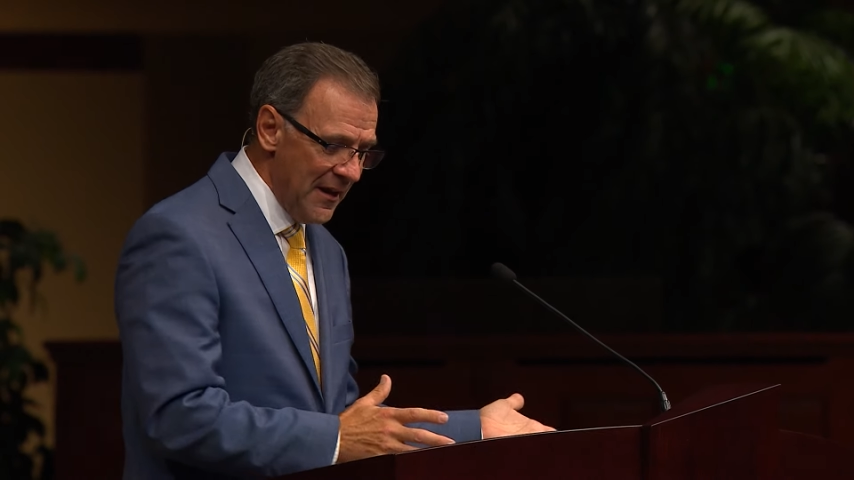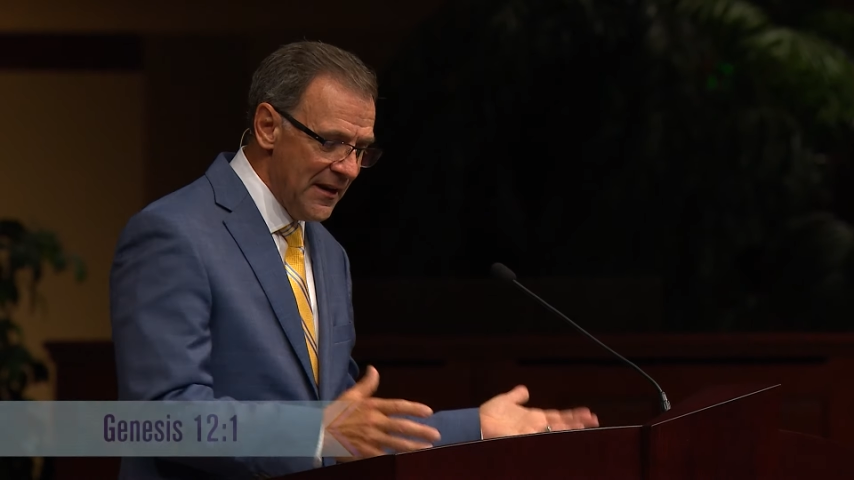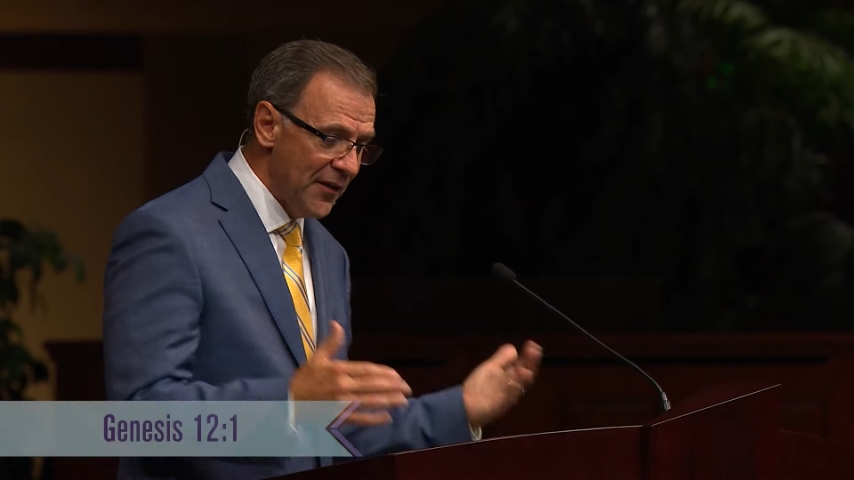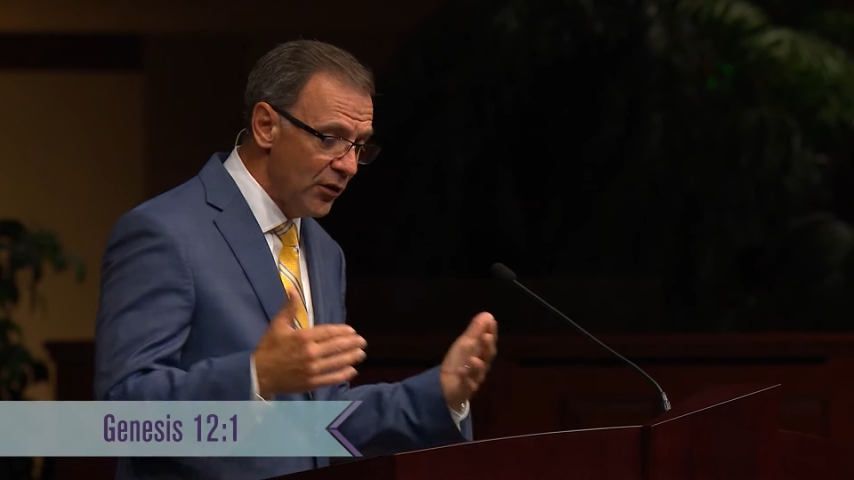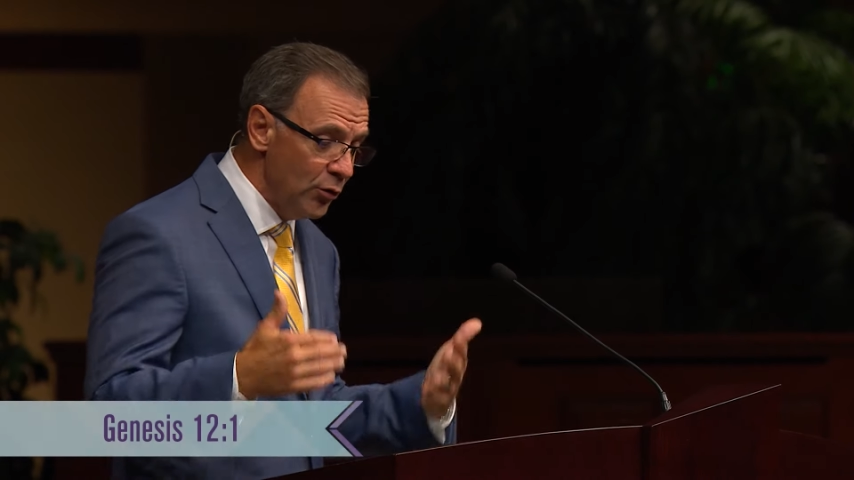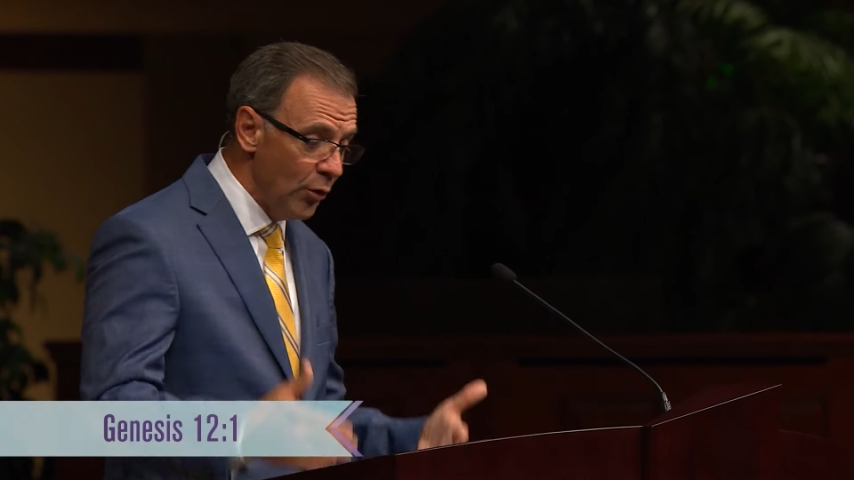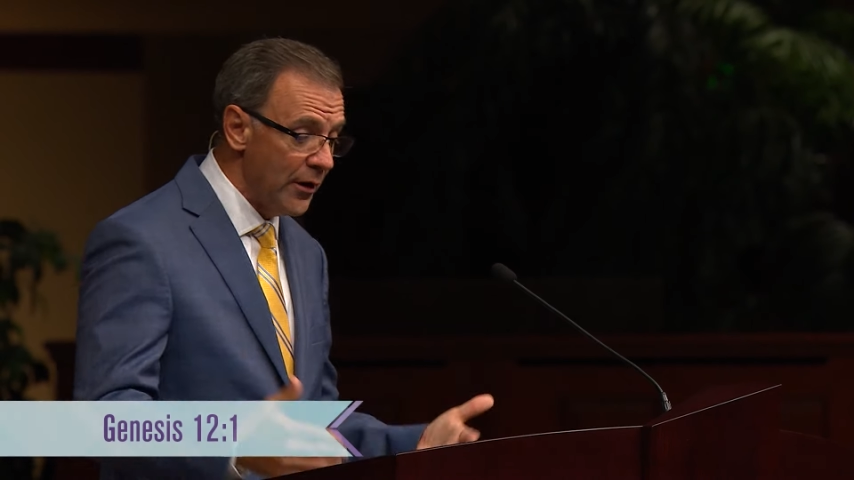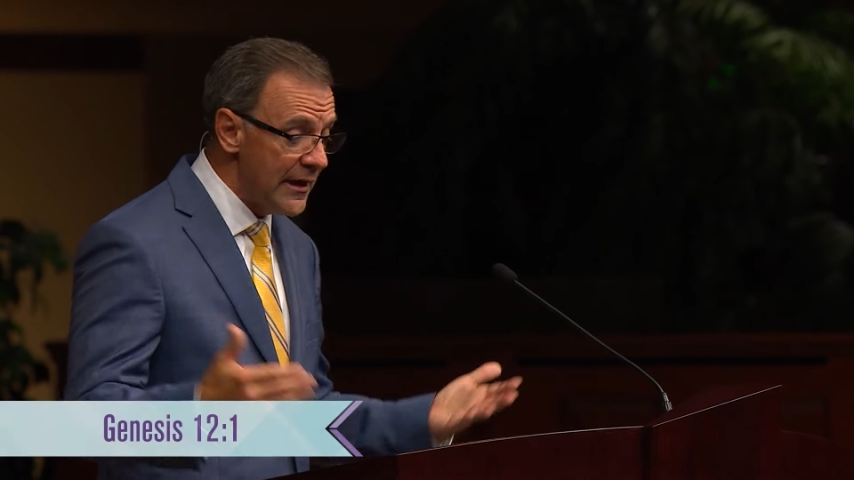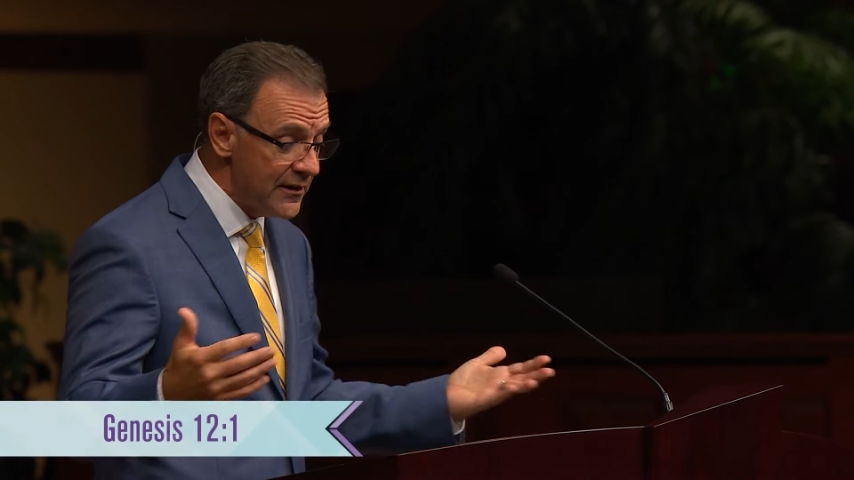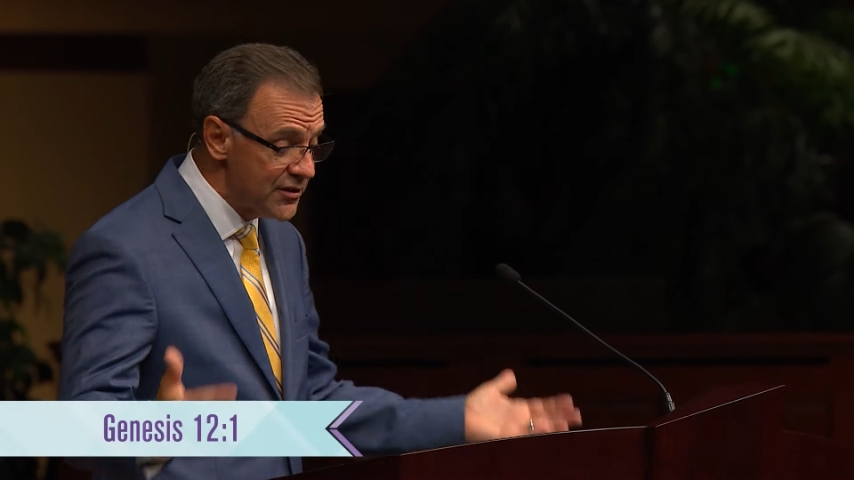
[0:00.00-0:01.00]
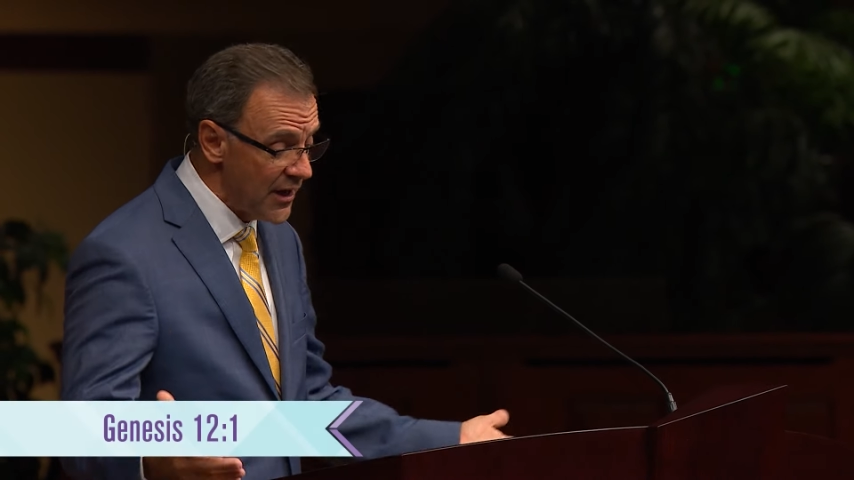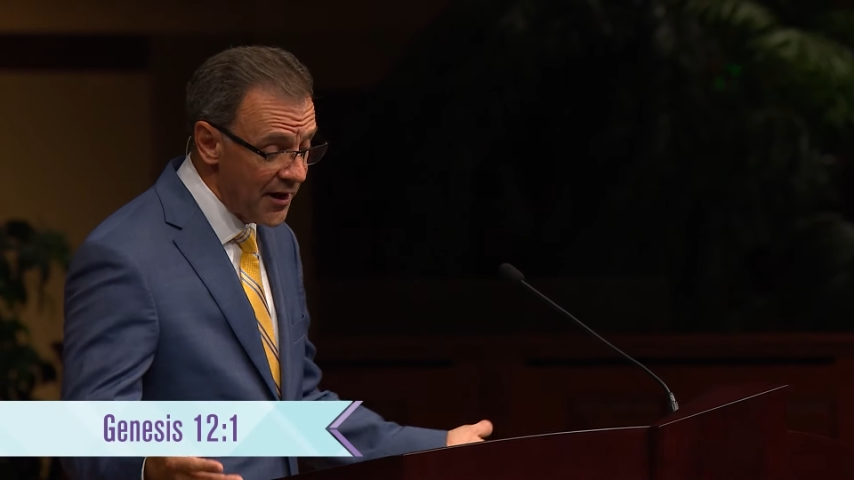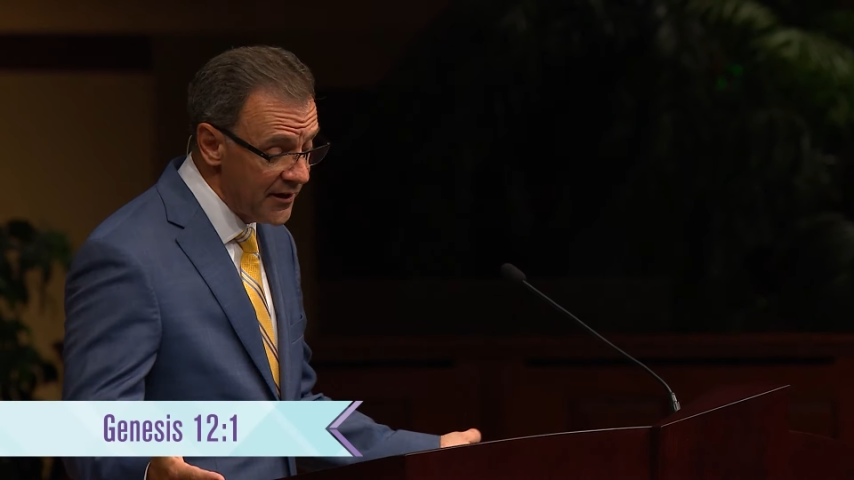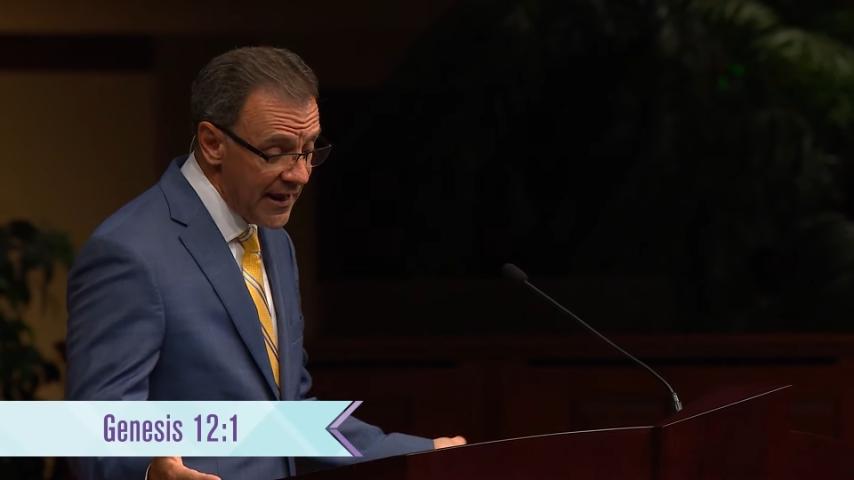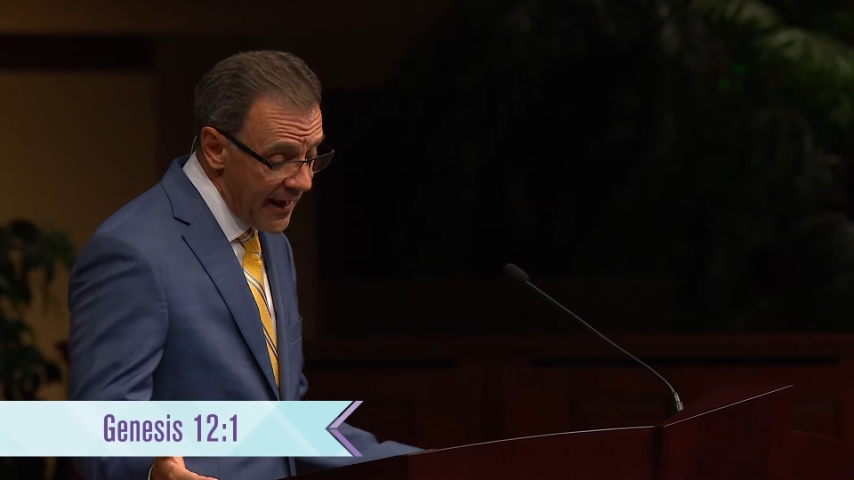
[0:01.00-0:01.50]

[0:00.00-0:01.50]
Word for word: Now the Lord had said unto